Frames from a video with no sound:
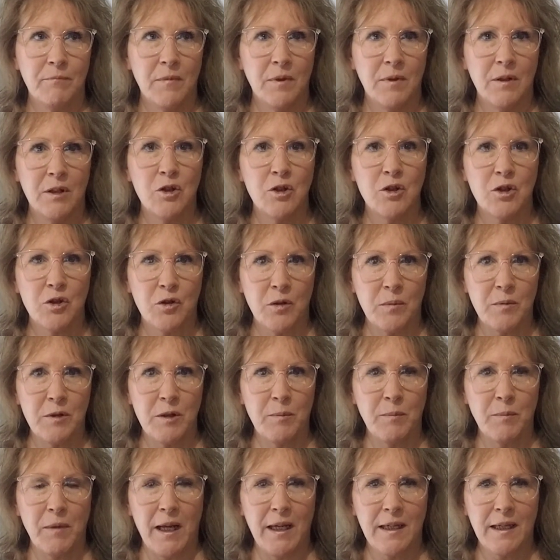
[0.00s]

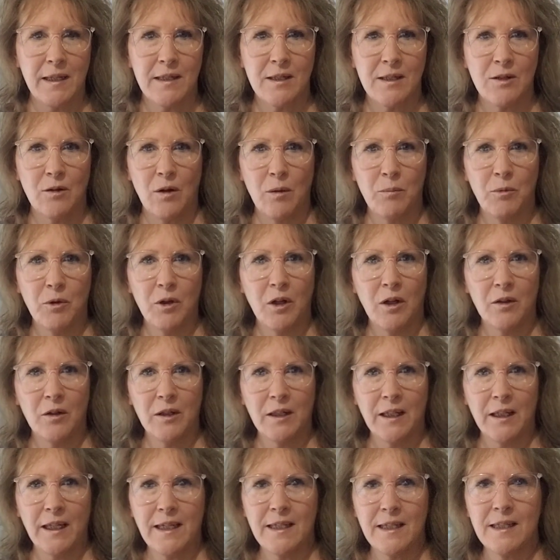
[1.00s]
description box. So I'll put all the
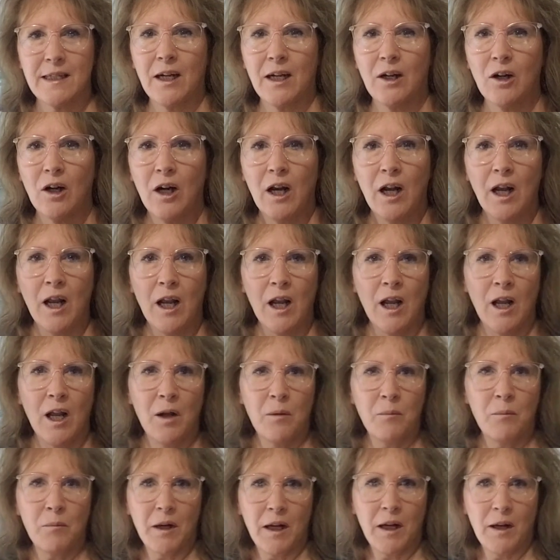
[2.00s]
links there.
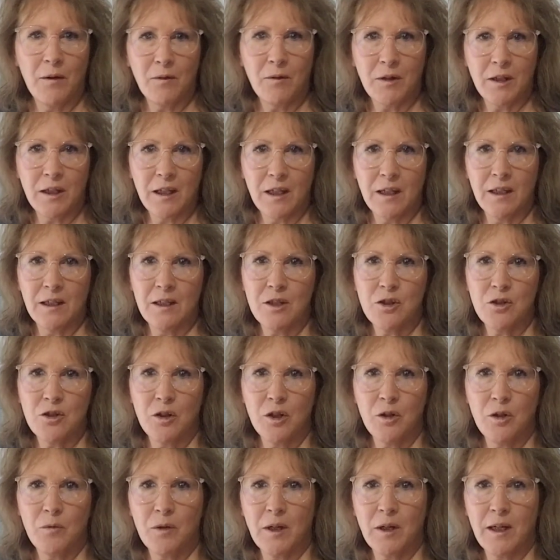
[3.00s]
But I wanted to show
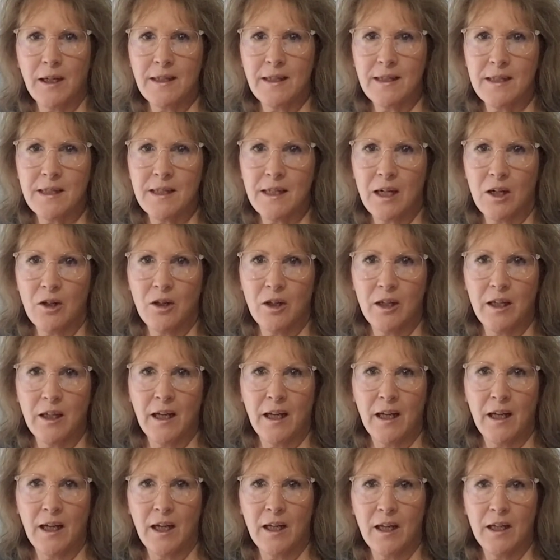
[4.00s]
you where I started
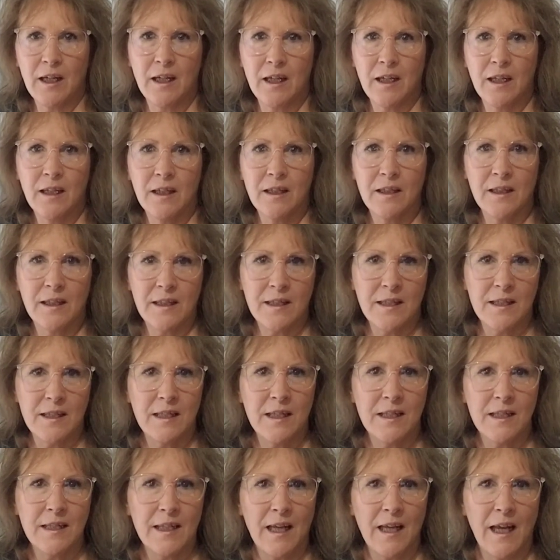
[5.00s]
at. This is the
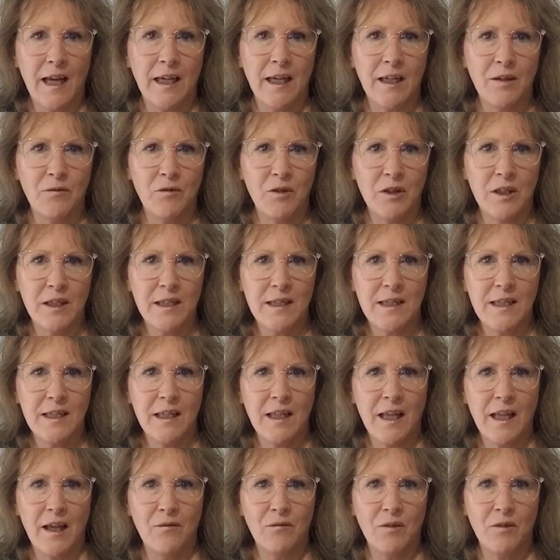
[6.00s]
sign. If you didn't see
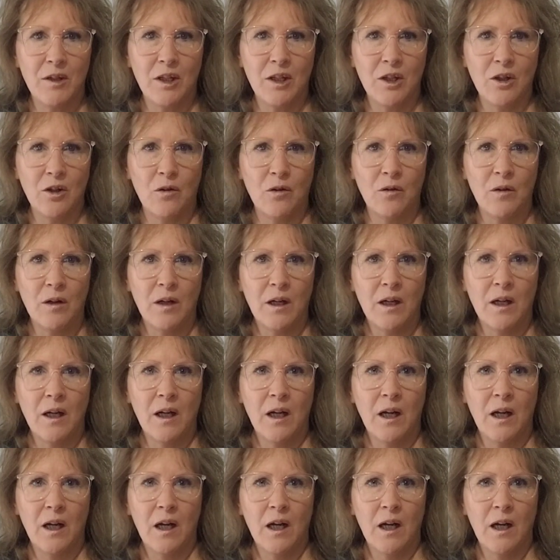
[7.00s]
that video,
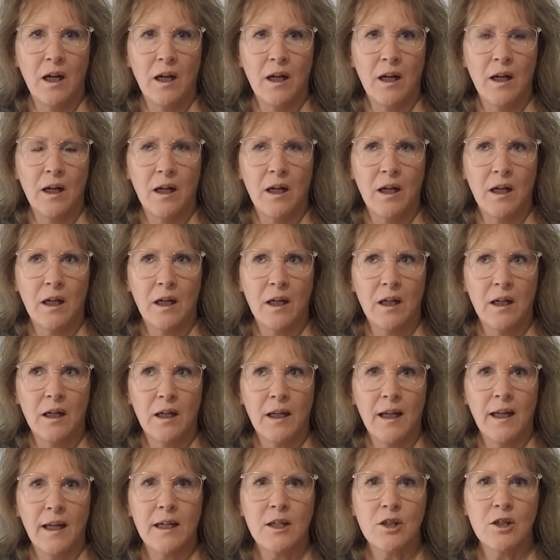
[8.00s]

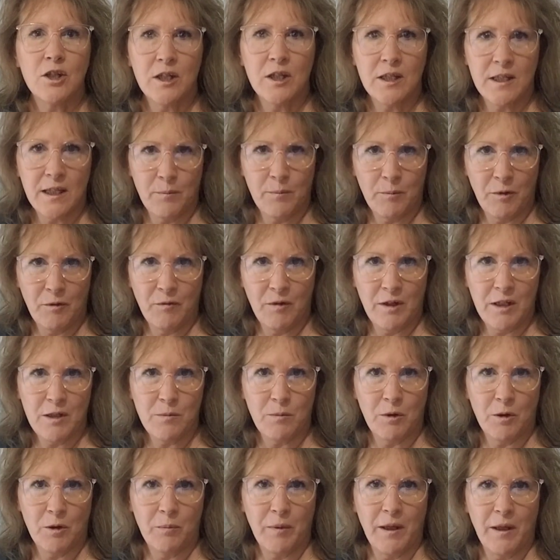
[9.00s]
actually it's on my
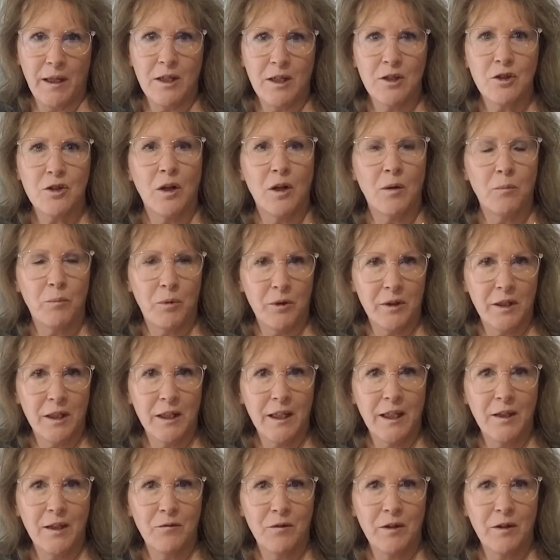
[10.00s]
Facebook page. So I'll put the
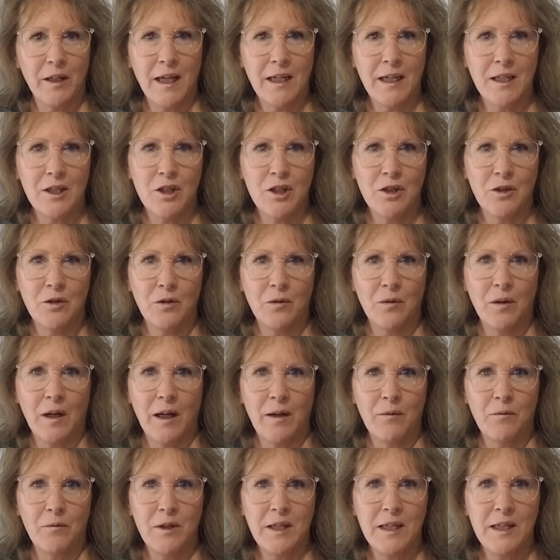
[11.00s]
link for that too. I
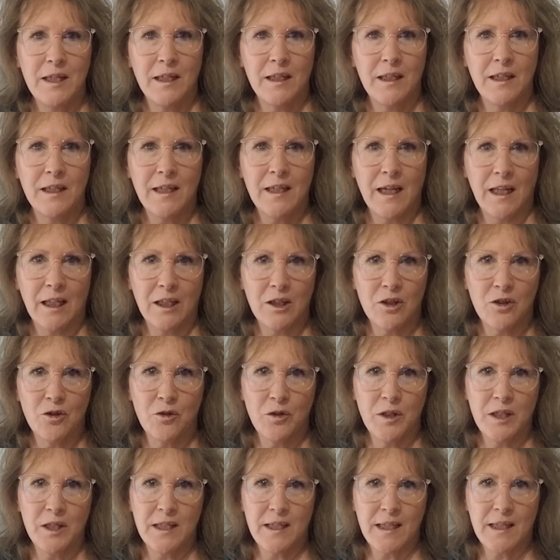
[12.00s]
redid the Dollar
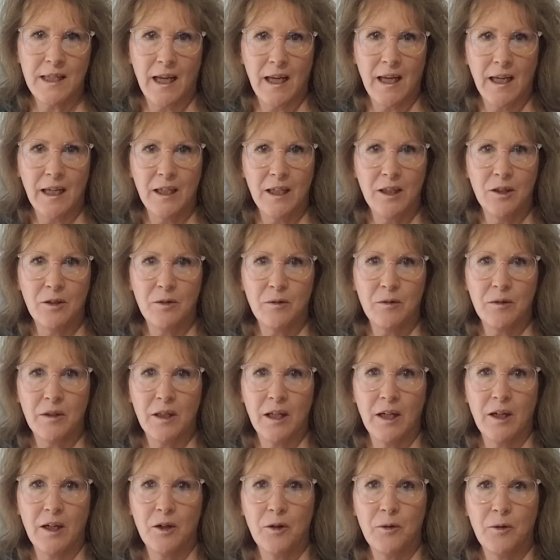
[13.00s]
Tree sign
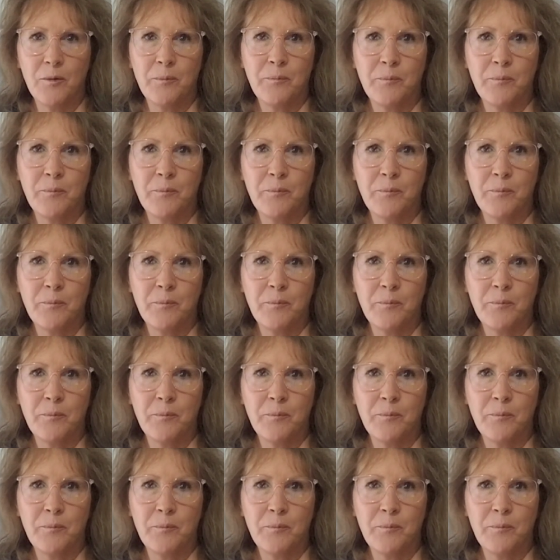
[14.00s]
there,